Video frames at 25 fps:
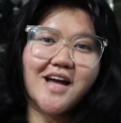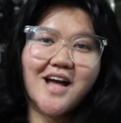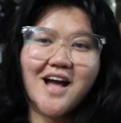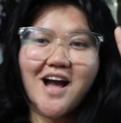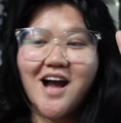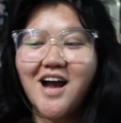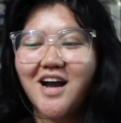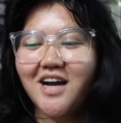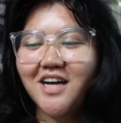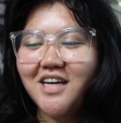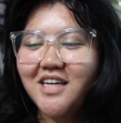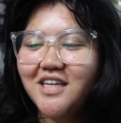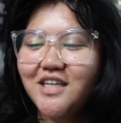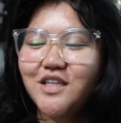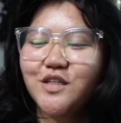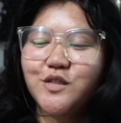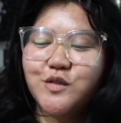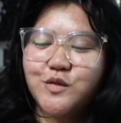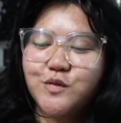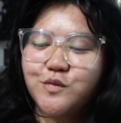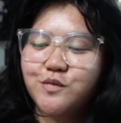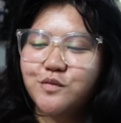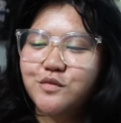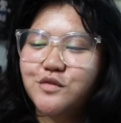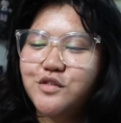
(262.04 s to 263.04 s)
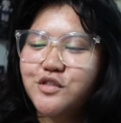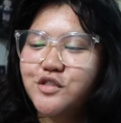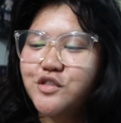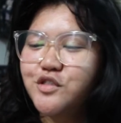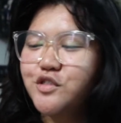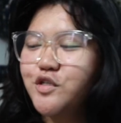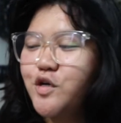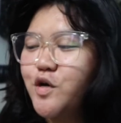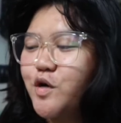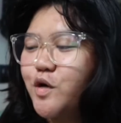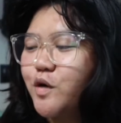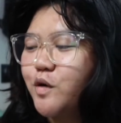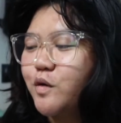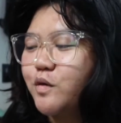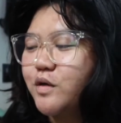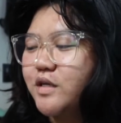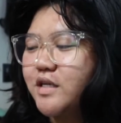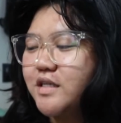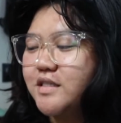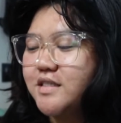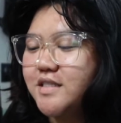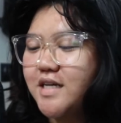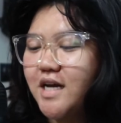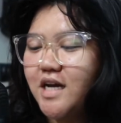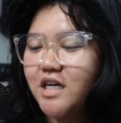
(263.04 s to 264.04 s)
Hi! So,
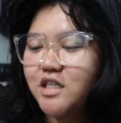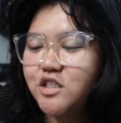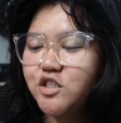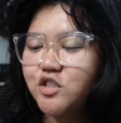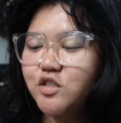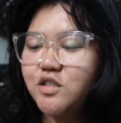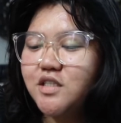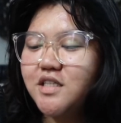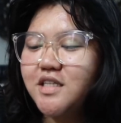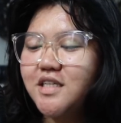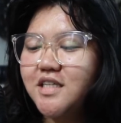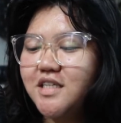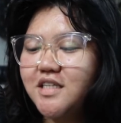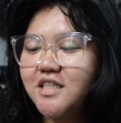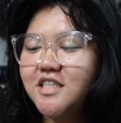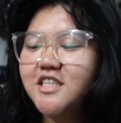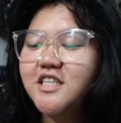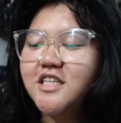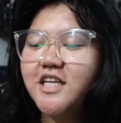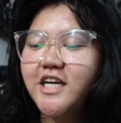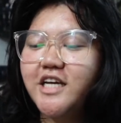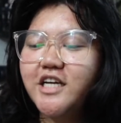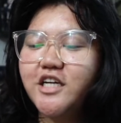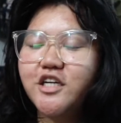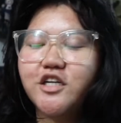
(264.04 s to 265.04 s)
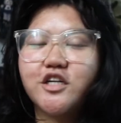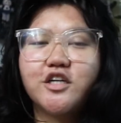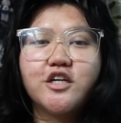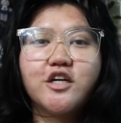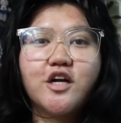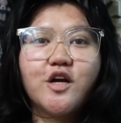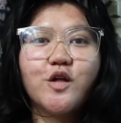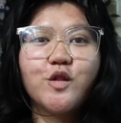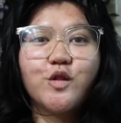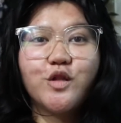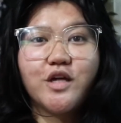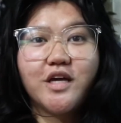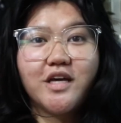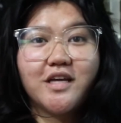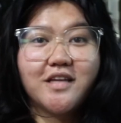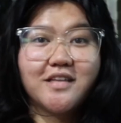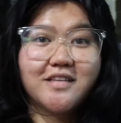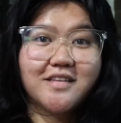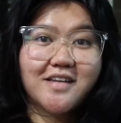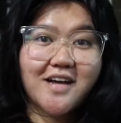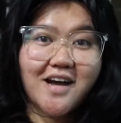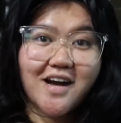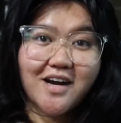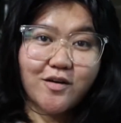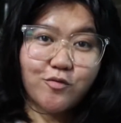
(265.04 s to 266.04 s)
it's actually later
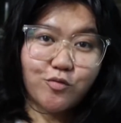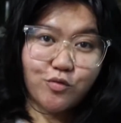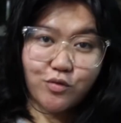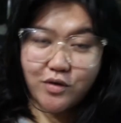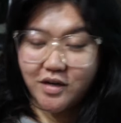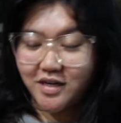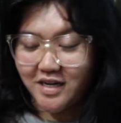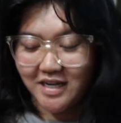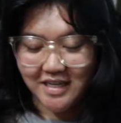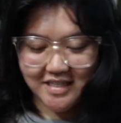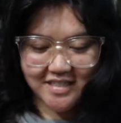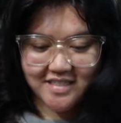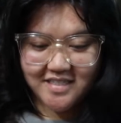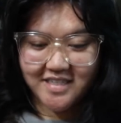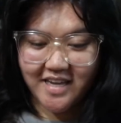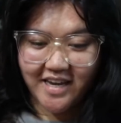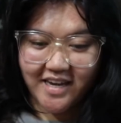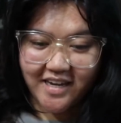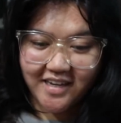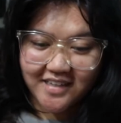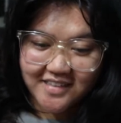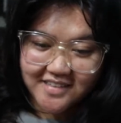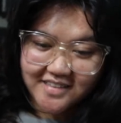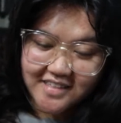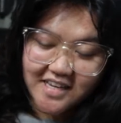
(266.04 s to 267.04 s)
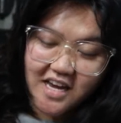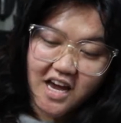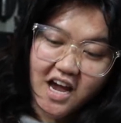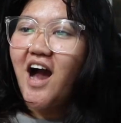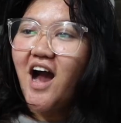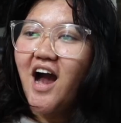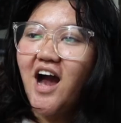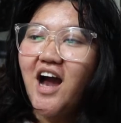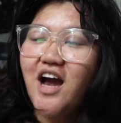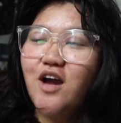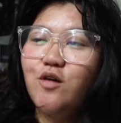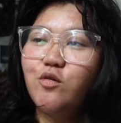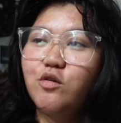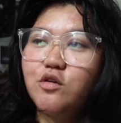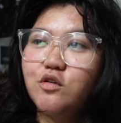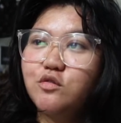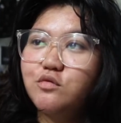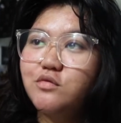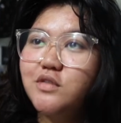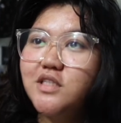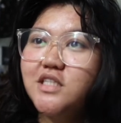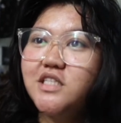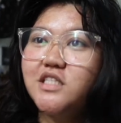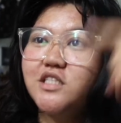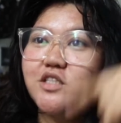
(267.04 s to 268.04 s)
than what I said. I will
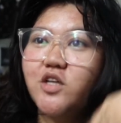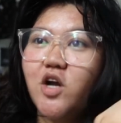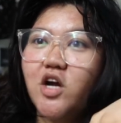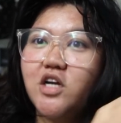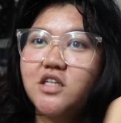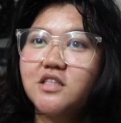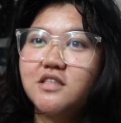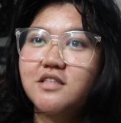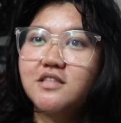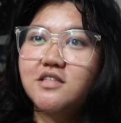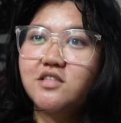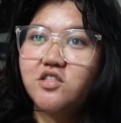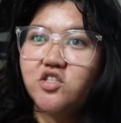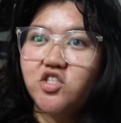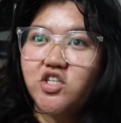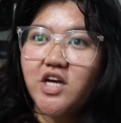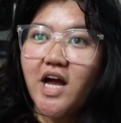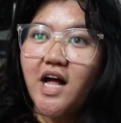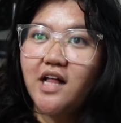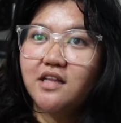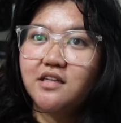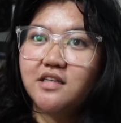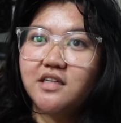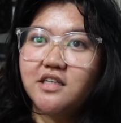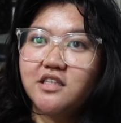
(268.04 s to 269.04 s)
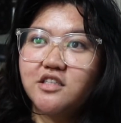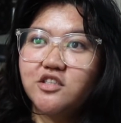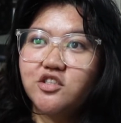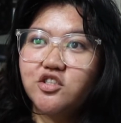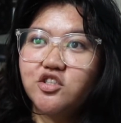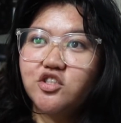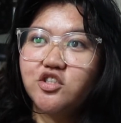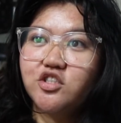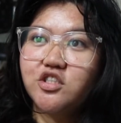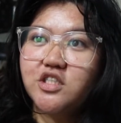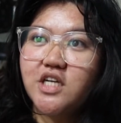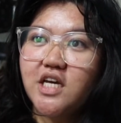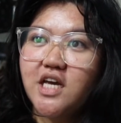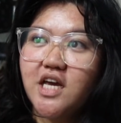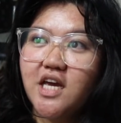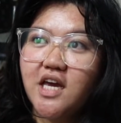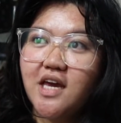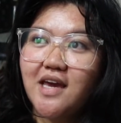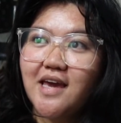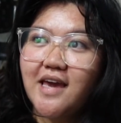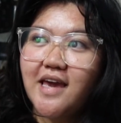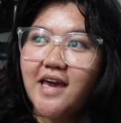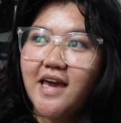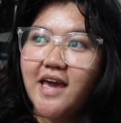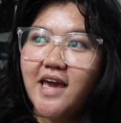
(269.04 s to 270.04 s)
restart this challenge
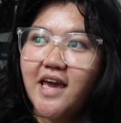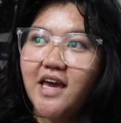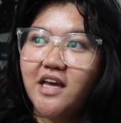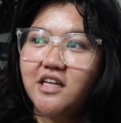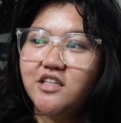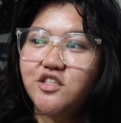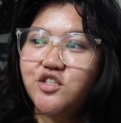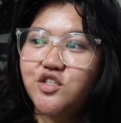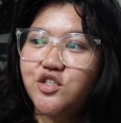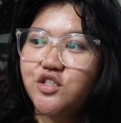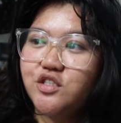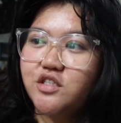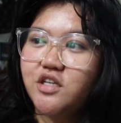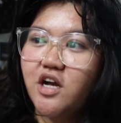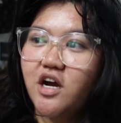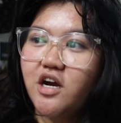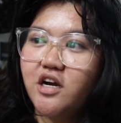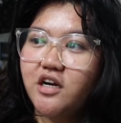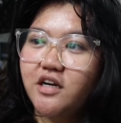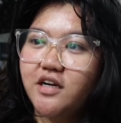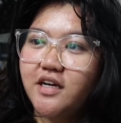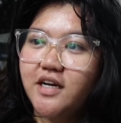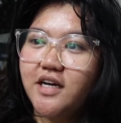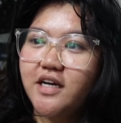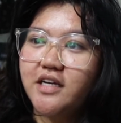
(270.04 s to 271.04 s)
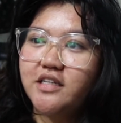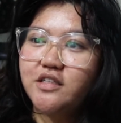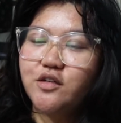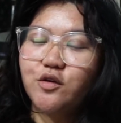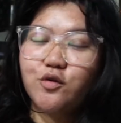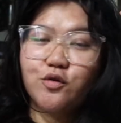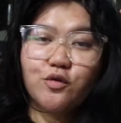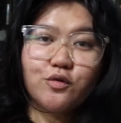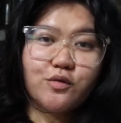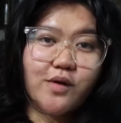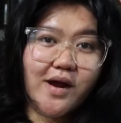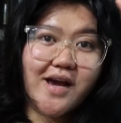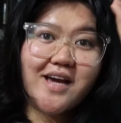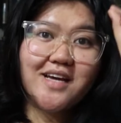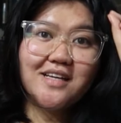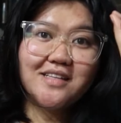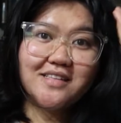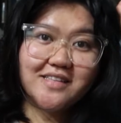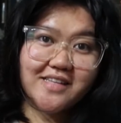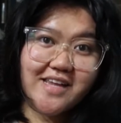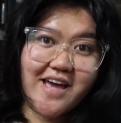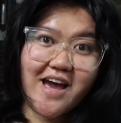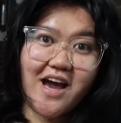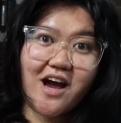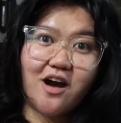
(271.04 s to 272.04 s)
and start it right
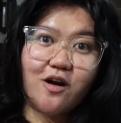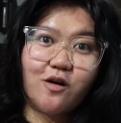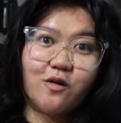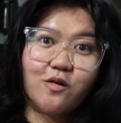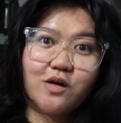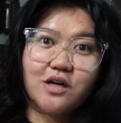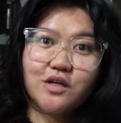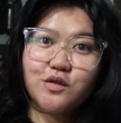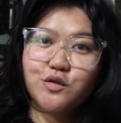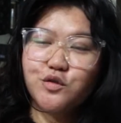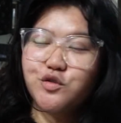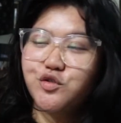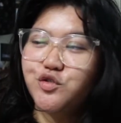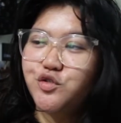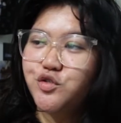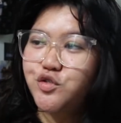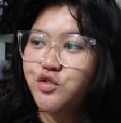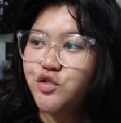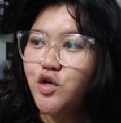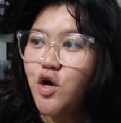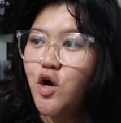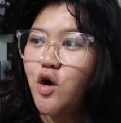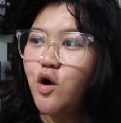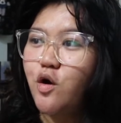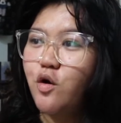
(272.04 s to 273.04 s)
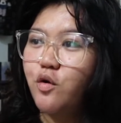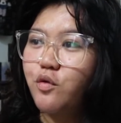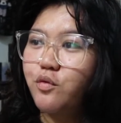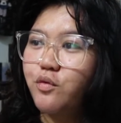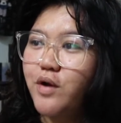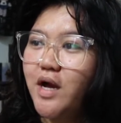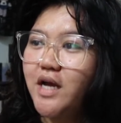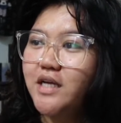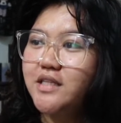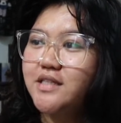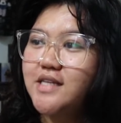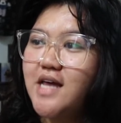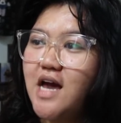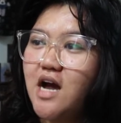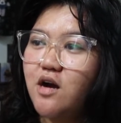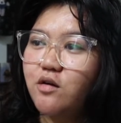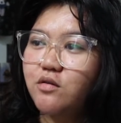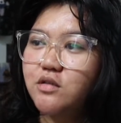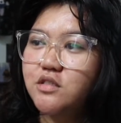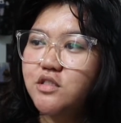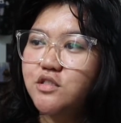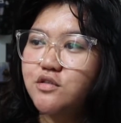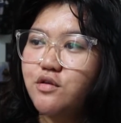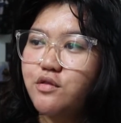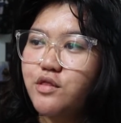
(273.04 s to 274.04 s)
now. So, right now
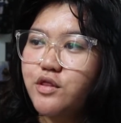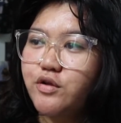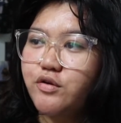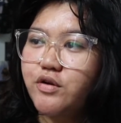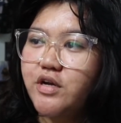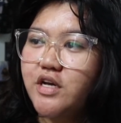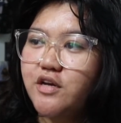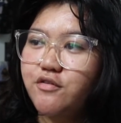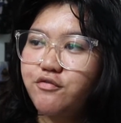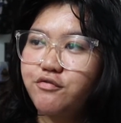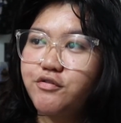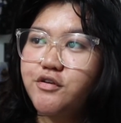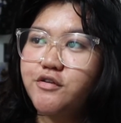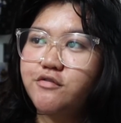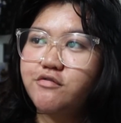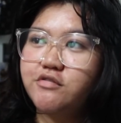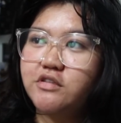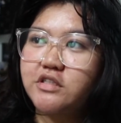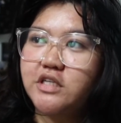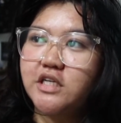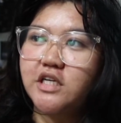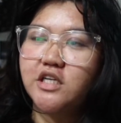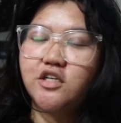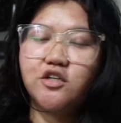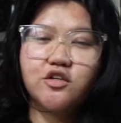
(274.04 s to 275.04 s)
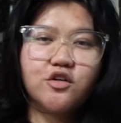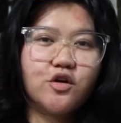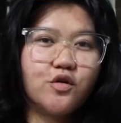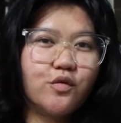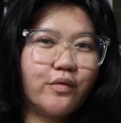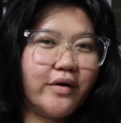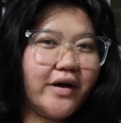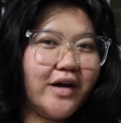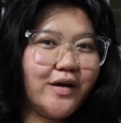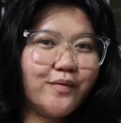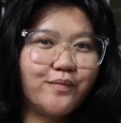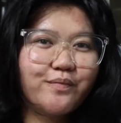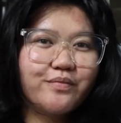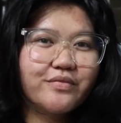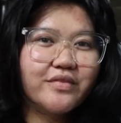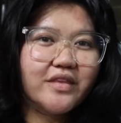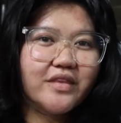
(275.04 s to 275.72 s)
it's 3:50. You know what?